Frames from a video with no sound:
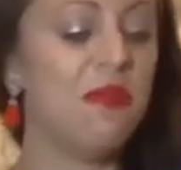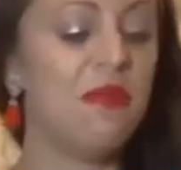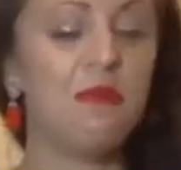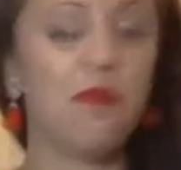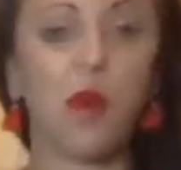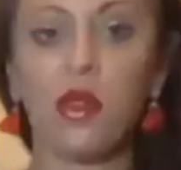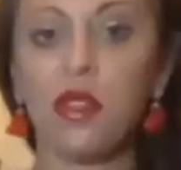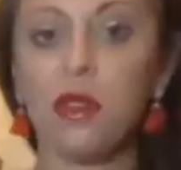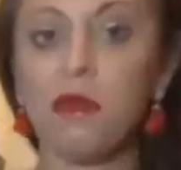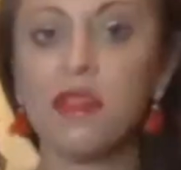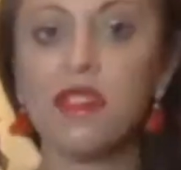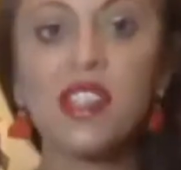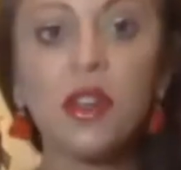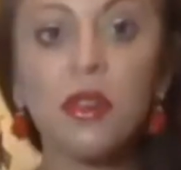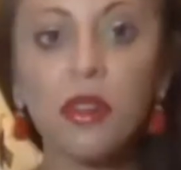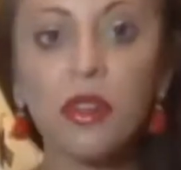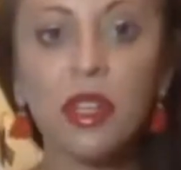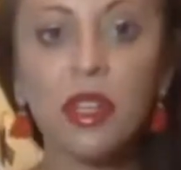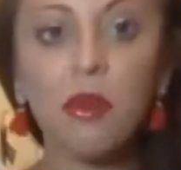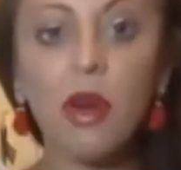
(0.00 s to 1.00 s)
Both of them seal
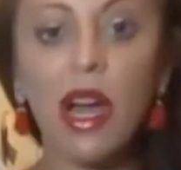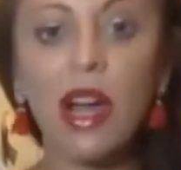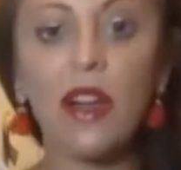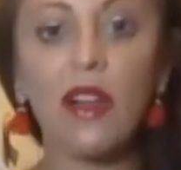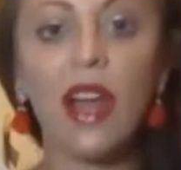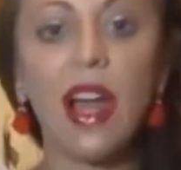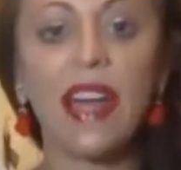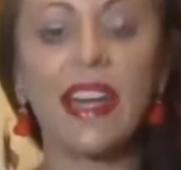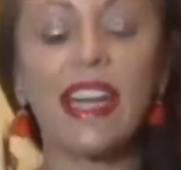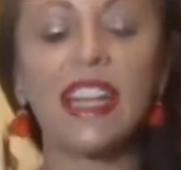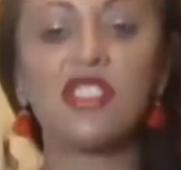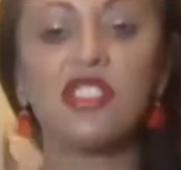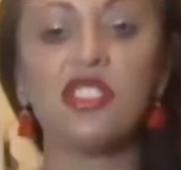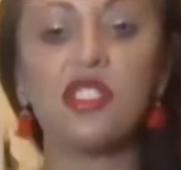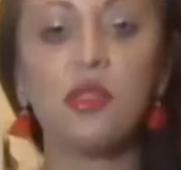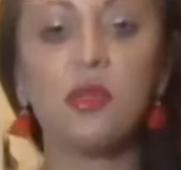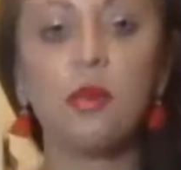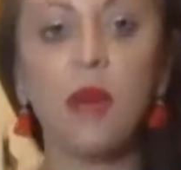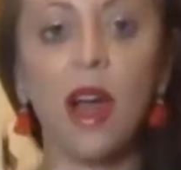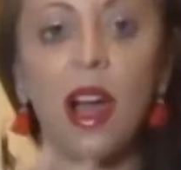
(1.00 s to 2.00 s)
really well. And I
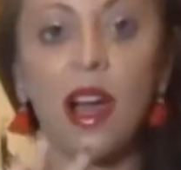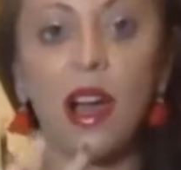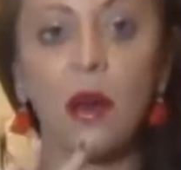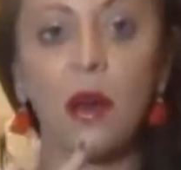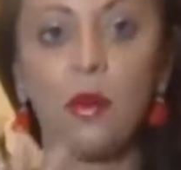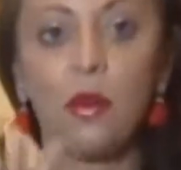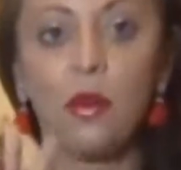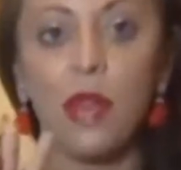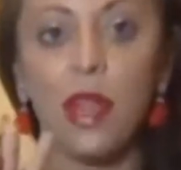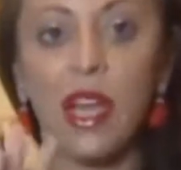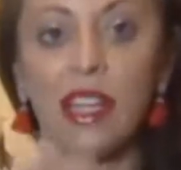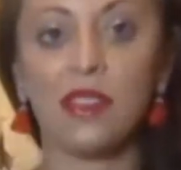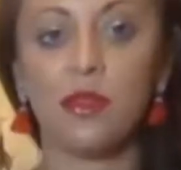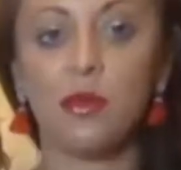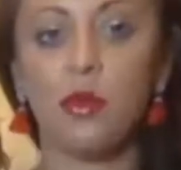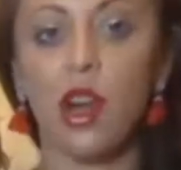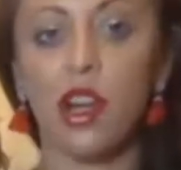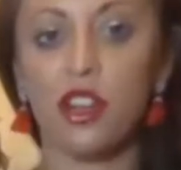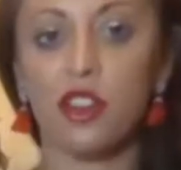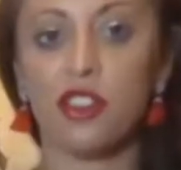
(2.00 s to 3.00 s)
do
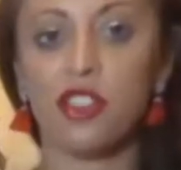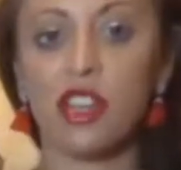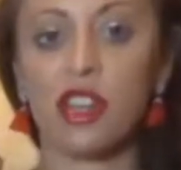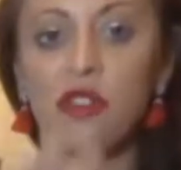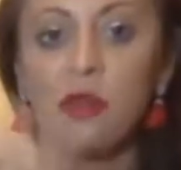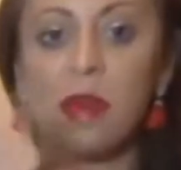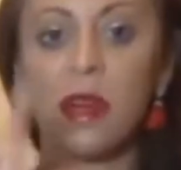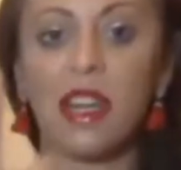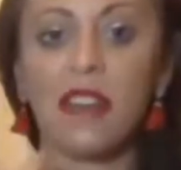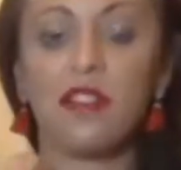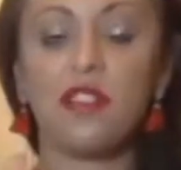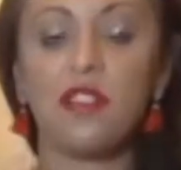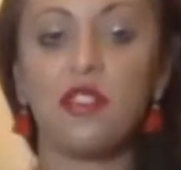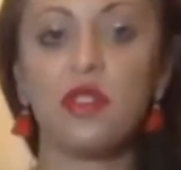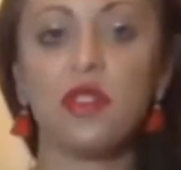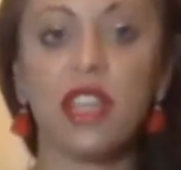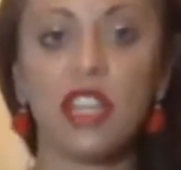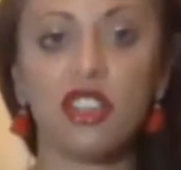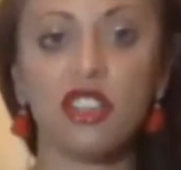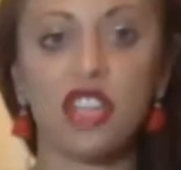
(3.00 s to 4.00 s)
want to urge everybody, if you do
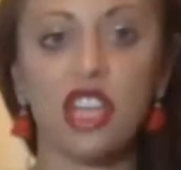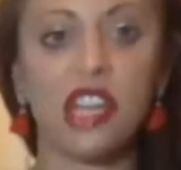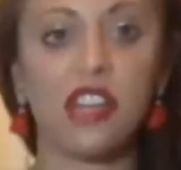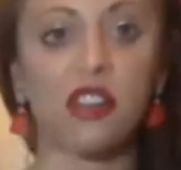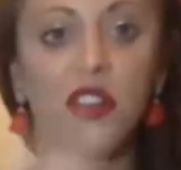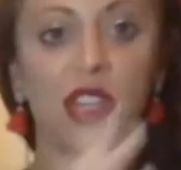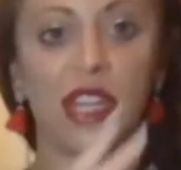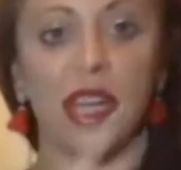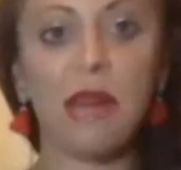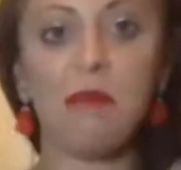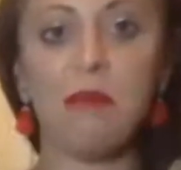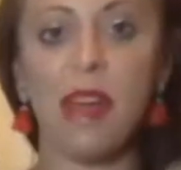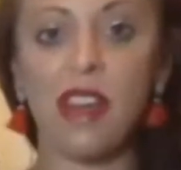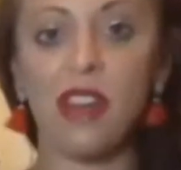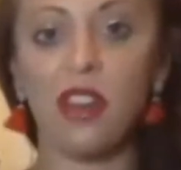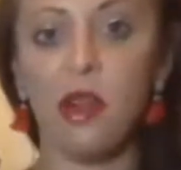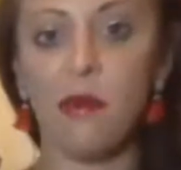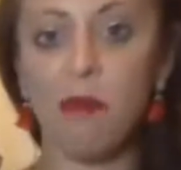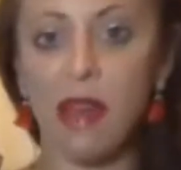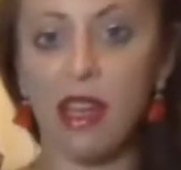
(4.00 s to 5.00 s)
get a shaker, get
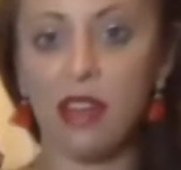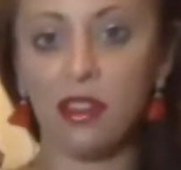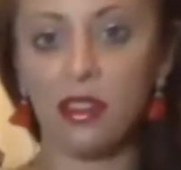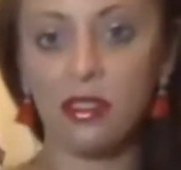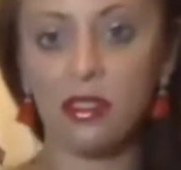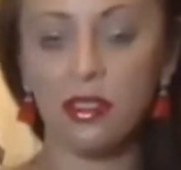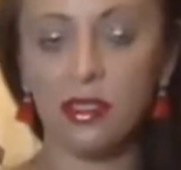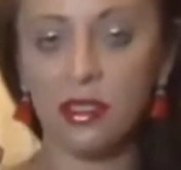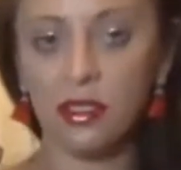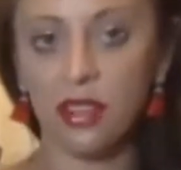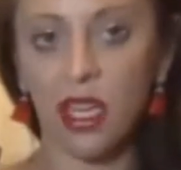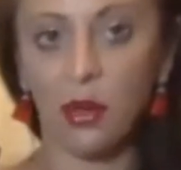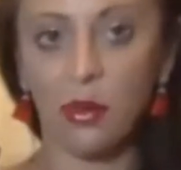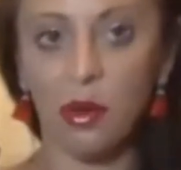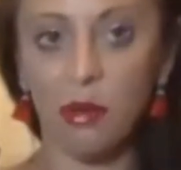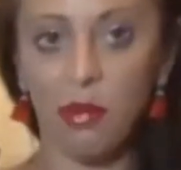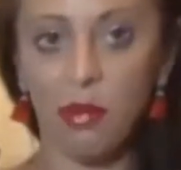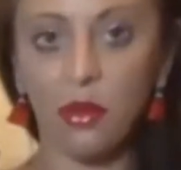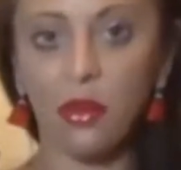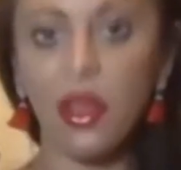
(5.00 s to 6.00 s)
metal on metal like
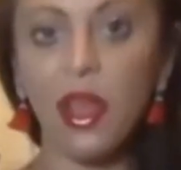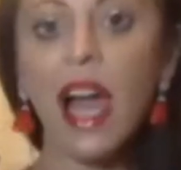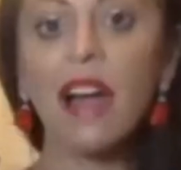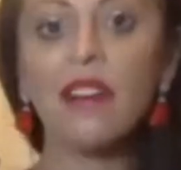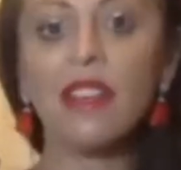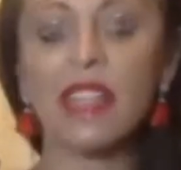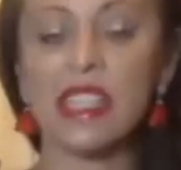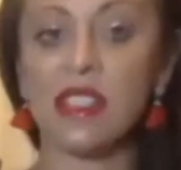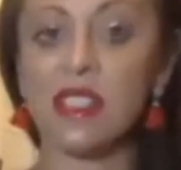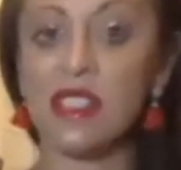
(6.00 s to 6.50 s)
we both have. It's